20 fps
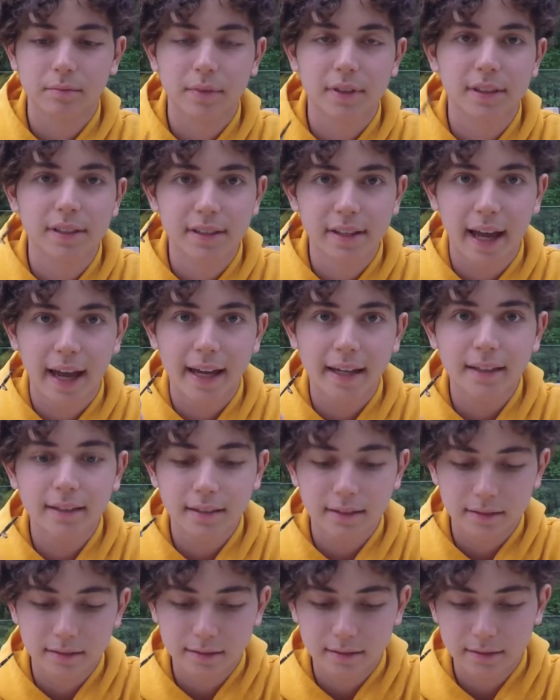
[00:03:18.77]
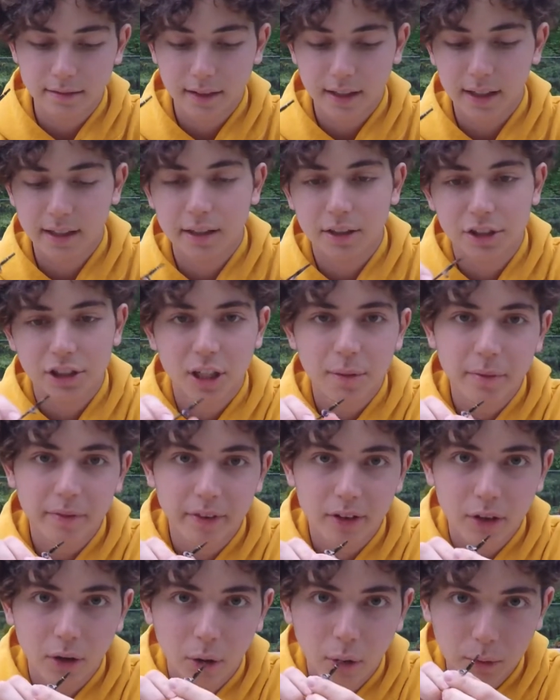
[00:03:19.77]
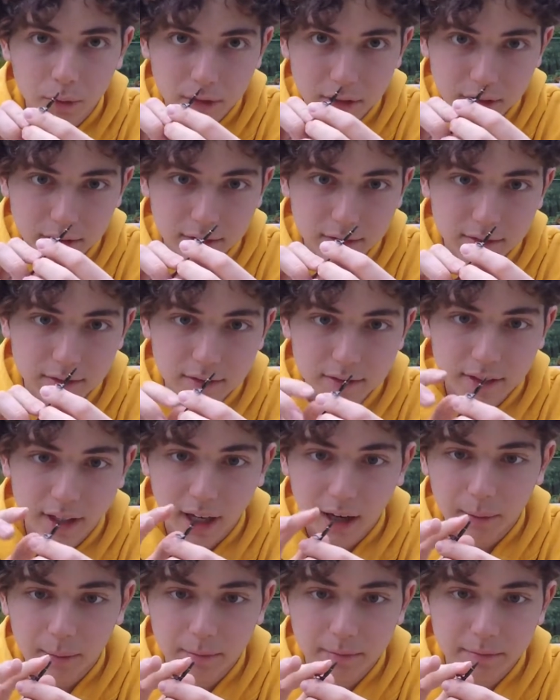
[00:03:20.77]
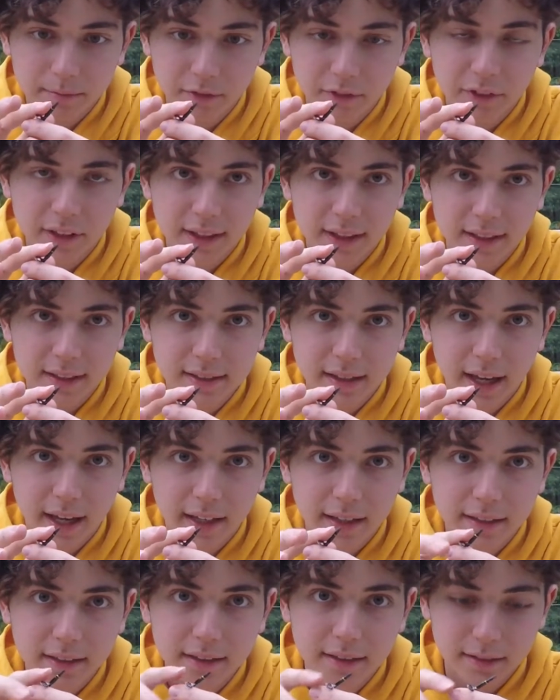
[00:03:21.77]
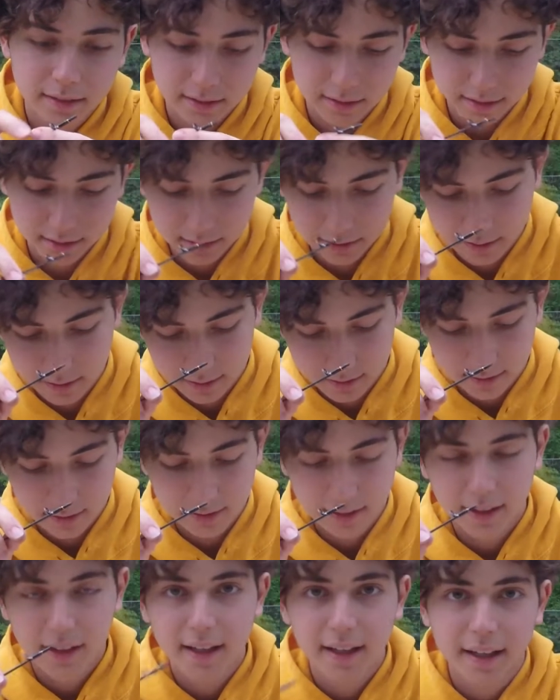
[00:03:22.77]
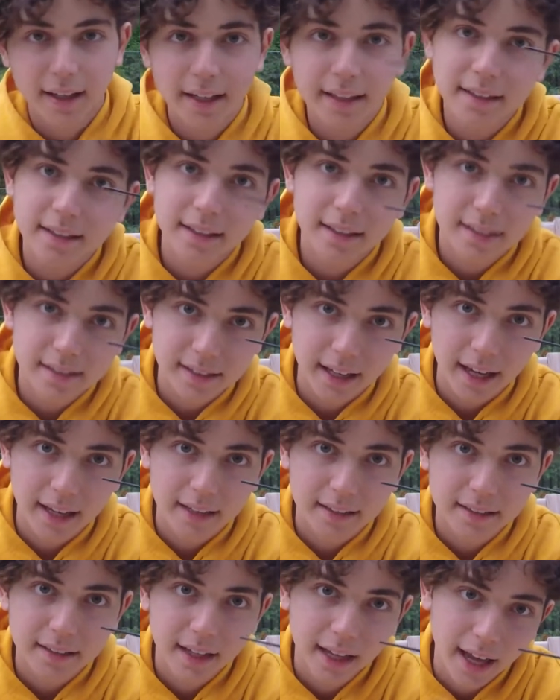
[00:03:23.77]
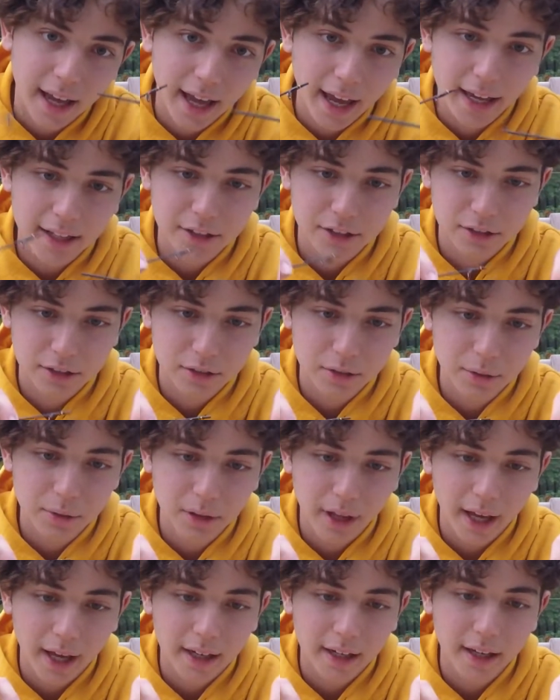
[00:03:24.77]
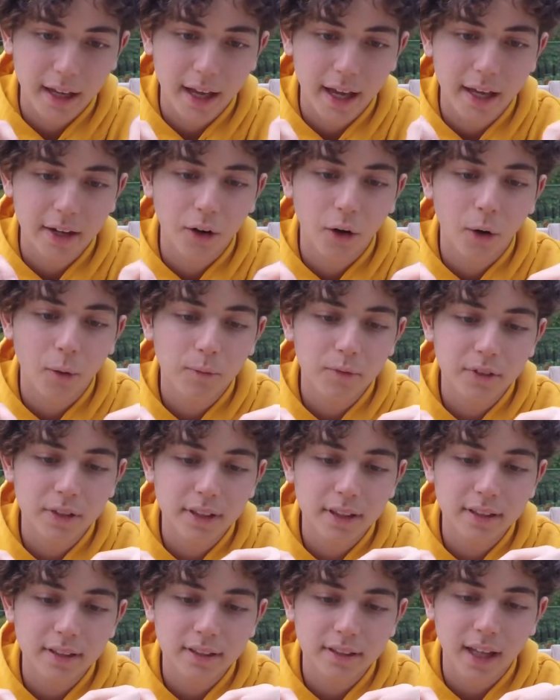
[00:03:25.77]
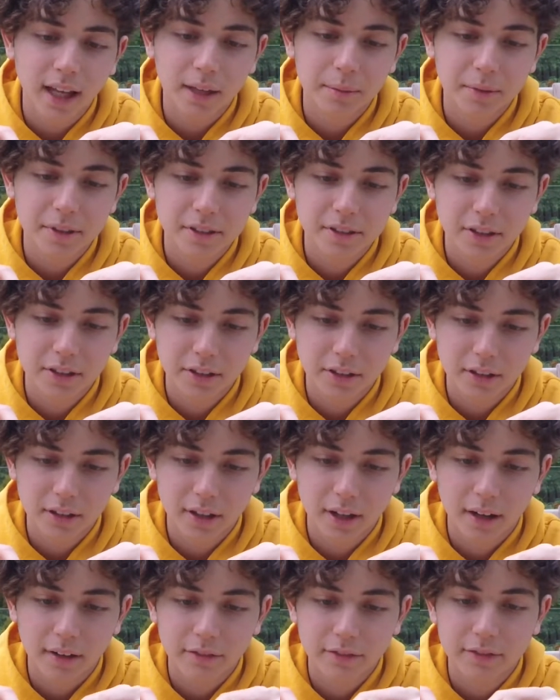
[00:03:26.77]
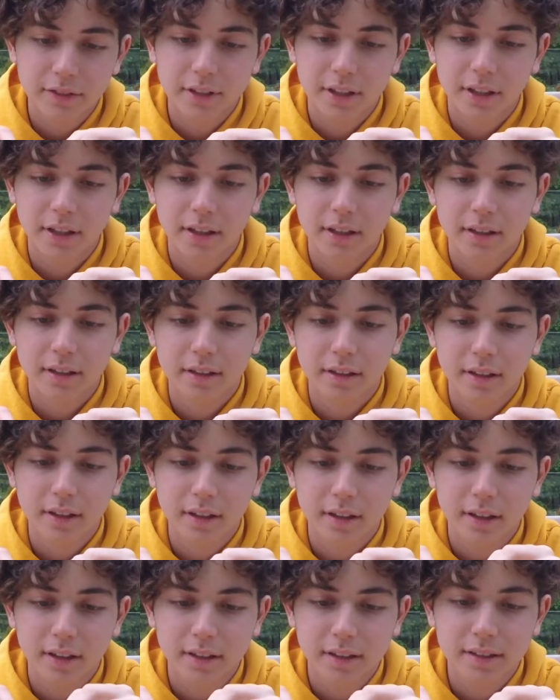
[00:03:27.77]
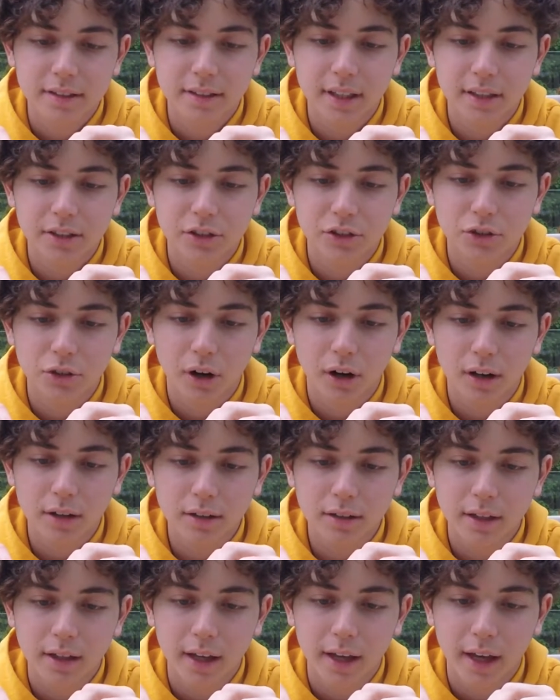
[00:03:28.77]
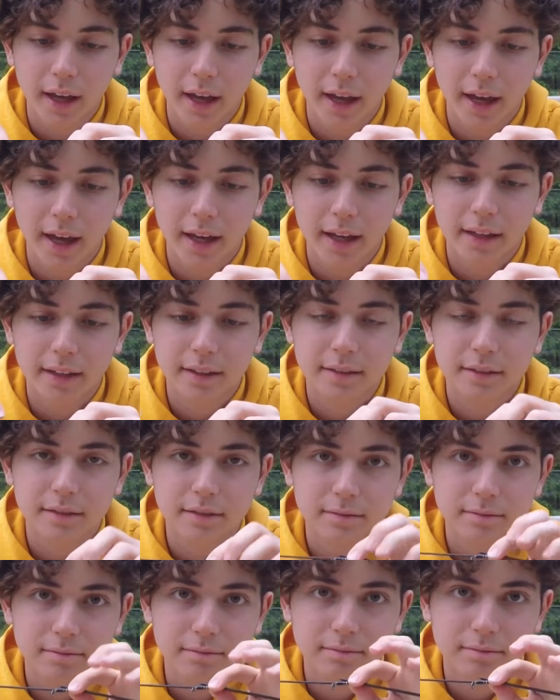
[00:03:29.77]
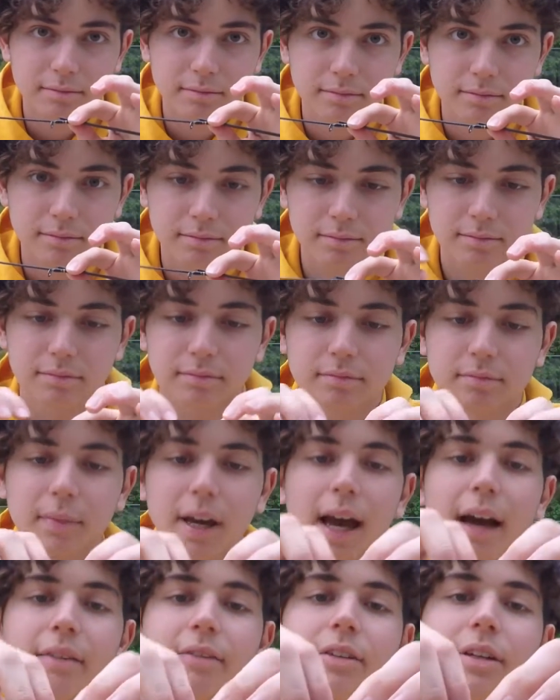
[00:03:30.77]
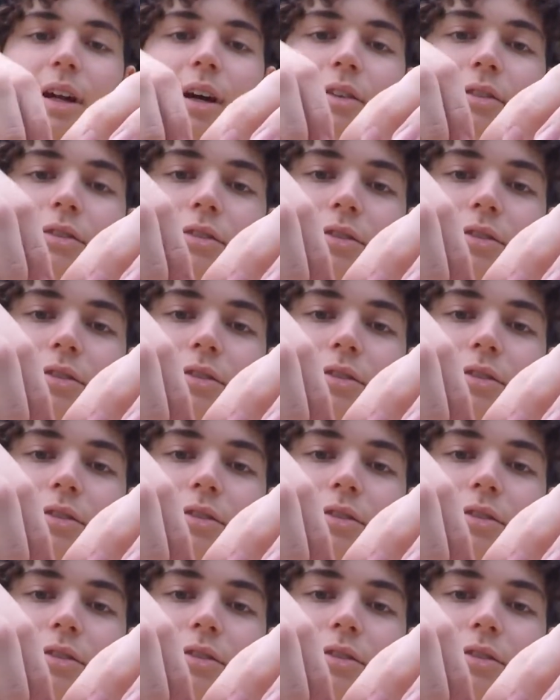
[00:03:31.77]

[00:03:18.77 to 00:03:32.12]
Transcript: sand in the shape of a cone to help fit this end into this end and just glue that, and hopefully that'll be secure enough to stay strong and have enough